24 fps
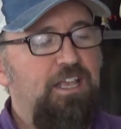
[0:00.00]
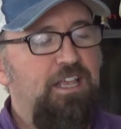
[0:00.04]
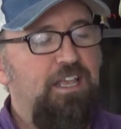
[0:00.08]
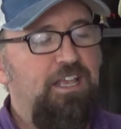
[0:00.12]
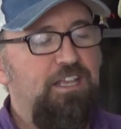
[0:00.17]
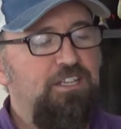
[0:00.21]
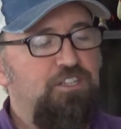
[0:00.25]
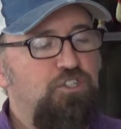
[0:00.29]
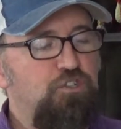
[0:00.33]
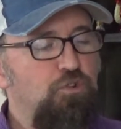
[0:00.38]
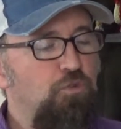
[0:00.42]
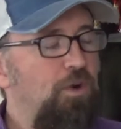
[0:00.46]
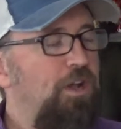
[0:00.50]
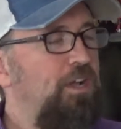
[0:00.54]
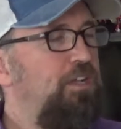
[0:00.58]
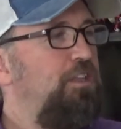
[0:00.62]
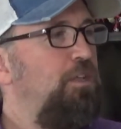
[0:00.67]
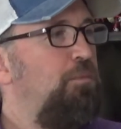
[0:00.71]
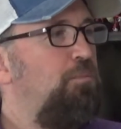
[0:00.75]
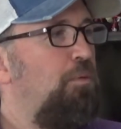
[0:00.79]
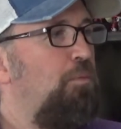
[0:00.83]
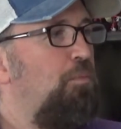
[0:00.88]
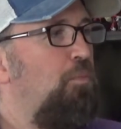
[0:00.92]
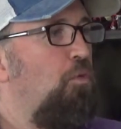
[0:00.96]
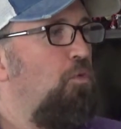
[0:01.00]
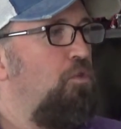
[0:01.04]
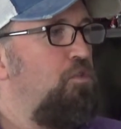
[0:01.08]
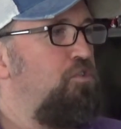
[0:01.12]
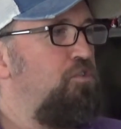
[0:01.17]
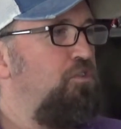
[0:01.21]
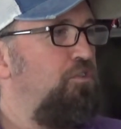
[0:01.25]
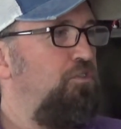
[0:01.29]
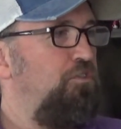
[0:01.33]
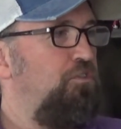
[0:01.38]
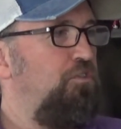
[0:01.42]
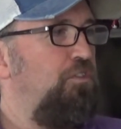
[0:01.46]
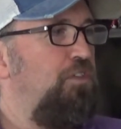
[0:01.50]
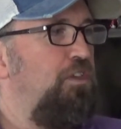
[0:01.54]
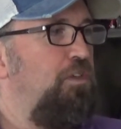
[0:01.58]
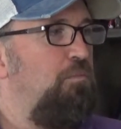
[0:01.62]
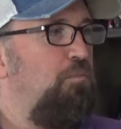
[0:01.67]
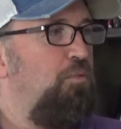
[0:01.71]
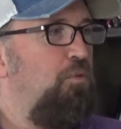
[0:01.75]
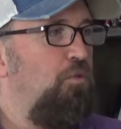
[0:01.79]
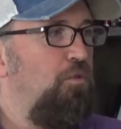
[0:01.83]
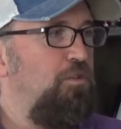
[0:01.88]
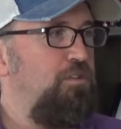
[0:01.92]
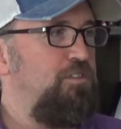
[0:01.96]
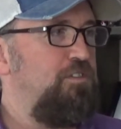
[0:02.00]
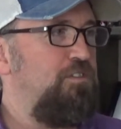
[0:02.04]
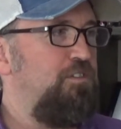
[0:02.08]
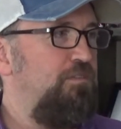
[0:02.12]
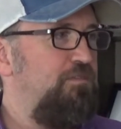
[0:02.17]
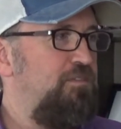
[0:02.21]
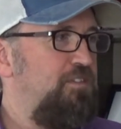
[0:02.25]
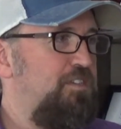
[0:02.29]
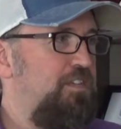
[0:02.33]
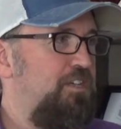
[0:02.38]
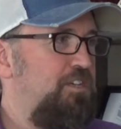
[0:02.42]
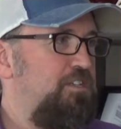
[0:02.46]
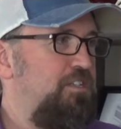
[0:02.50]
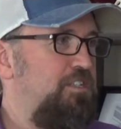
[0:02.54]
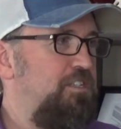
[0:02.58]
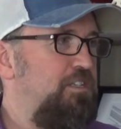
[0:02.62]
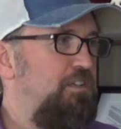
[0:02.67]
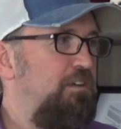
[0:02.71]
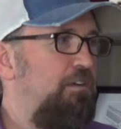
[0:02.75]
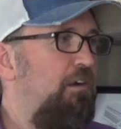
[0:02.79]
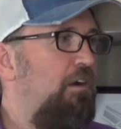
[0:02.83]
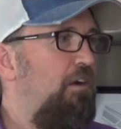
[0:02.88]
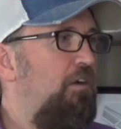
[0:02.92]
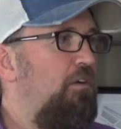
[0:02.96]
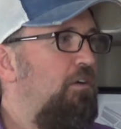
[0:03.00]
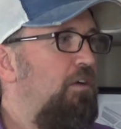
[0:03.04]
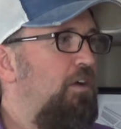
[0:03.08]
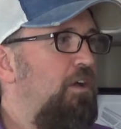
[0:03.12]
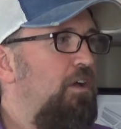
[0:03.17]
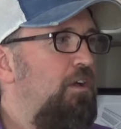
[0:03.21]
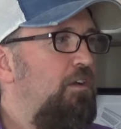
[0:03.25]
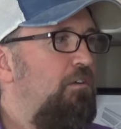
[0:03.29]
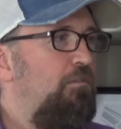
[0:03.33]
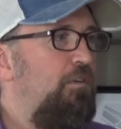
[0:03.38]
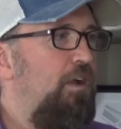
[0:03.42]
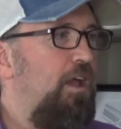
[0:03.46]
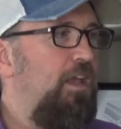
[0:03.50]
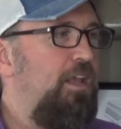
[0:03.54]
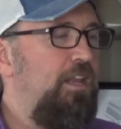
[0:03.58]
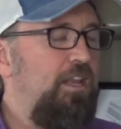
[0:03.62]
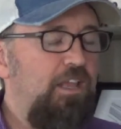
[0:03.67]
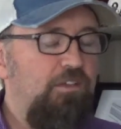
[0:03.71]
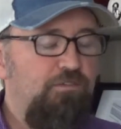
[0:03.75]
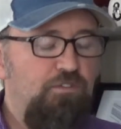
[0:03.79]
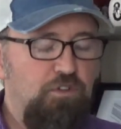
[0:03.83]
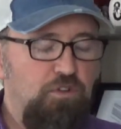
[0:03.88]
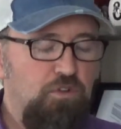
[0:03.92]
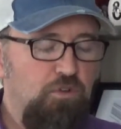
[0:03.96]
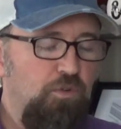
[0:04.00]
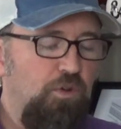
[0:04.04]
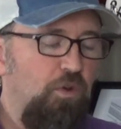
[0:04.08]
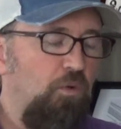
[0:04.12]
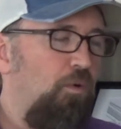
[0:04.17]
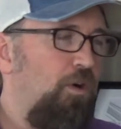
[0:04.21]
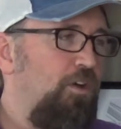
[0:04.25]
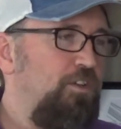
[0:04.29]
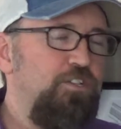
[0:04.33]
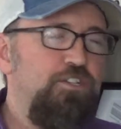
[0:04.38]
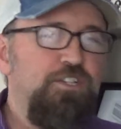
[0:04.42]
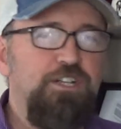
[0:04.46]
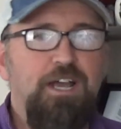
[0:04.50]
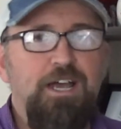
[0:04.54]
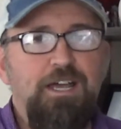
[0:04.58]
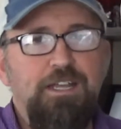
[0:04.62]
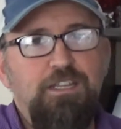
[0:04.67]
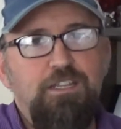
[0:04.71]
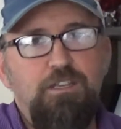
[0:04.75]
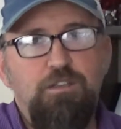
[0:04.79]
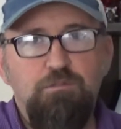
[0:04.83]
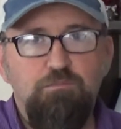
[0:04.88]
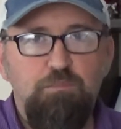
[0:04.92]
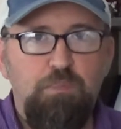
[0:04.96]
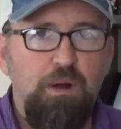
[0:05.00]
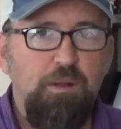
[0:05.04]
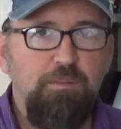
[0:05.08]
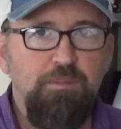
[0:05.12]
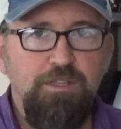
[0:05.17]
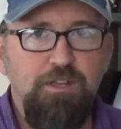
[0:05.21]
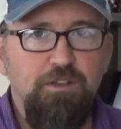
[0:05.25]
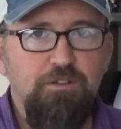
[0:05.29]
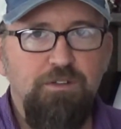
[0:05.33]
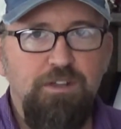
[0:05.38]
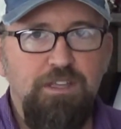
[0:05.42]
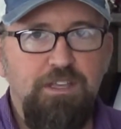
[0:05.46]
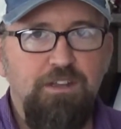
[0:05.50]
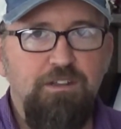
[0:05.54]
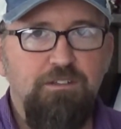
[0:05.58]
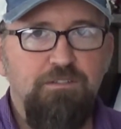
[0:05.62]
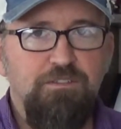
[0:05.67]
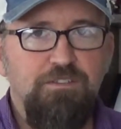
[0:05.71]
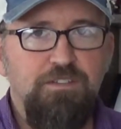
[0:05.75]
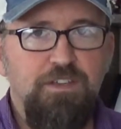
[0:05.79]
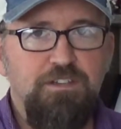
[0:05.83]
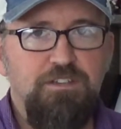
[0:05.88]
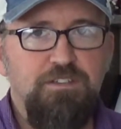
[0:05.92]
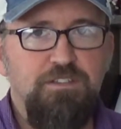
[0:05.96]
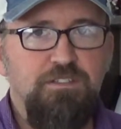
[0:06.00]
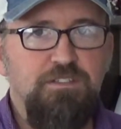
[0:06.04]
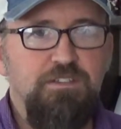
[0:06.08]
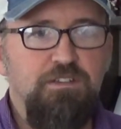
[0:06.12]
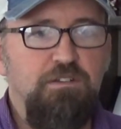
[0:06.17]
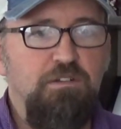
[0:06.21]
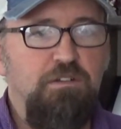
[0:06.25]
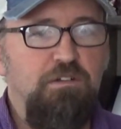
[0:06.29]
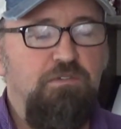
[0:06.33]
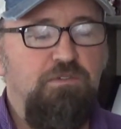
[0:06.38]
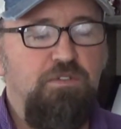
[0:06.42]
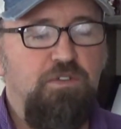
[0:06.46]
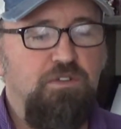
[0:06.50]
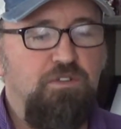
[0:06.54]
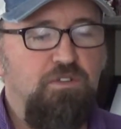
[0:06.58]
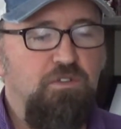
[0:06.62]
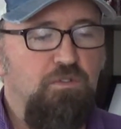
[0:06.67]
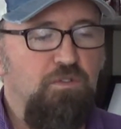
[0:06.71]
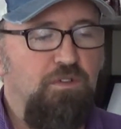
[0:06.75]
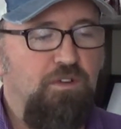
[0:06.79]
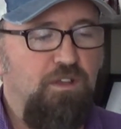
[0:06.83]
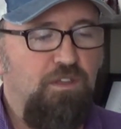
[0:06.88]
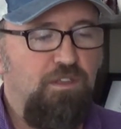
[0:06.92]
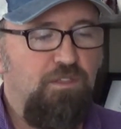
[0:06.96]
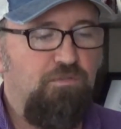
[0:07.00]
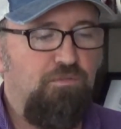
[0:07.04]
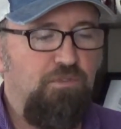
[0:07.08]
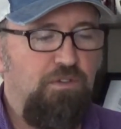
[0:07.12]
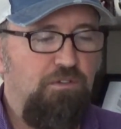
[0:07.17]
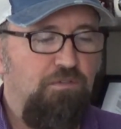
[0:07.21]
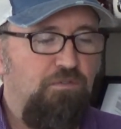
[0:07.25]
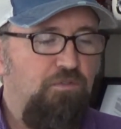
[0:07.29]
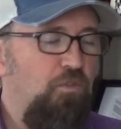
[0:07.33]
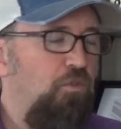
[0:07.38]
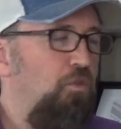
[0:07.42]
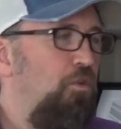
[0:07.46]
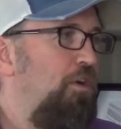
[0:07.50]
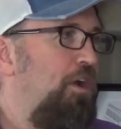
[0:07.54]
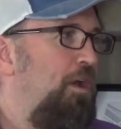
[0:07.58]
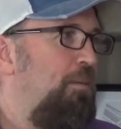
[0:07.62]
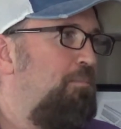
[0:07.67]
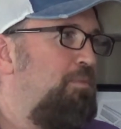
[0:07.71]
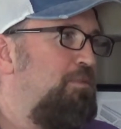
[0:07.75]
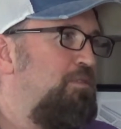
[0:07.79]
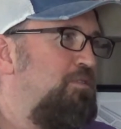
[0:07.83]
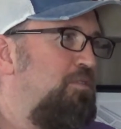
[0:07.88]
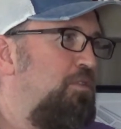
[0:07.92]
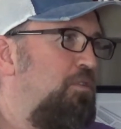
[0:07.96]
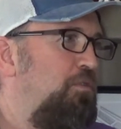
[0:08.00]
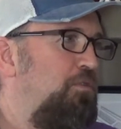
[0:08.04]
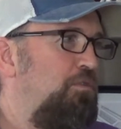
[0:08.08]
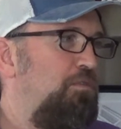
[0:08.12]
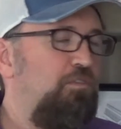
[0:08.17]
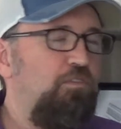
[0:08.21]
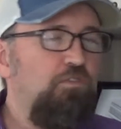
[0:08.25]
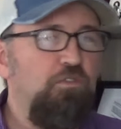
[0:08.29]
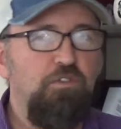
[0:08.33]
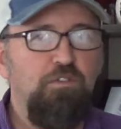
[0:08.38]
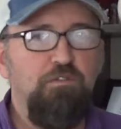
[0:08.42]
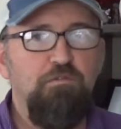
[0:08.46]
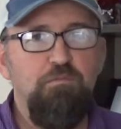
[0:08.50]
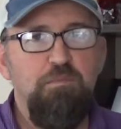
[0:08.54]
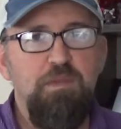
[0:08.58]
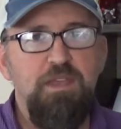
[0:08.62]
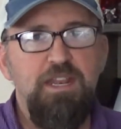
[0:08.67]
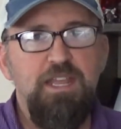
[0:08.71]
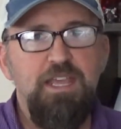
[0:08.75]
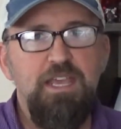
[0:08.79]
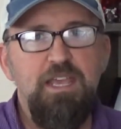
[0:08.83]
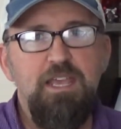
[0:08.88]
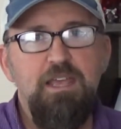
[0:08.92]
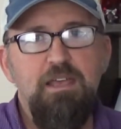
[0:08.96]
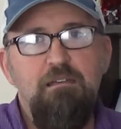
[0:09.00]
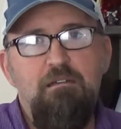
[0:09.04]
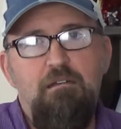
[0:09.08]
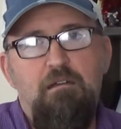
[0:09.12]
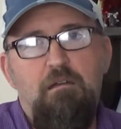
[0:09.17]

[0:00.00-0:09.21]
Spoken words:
It's directly proportional to the importance of a session zero, right? If you're doing a one shot, you probably don't need a session zero. If you're doing a 3-4 episode sort of mini,